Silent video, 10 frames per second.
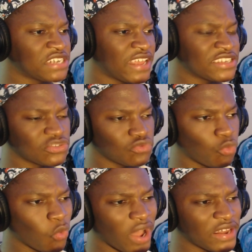as
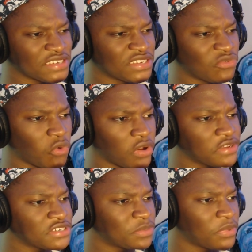wide as it
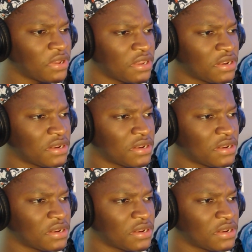was, but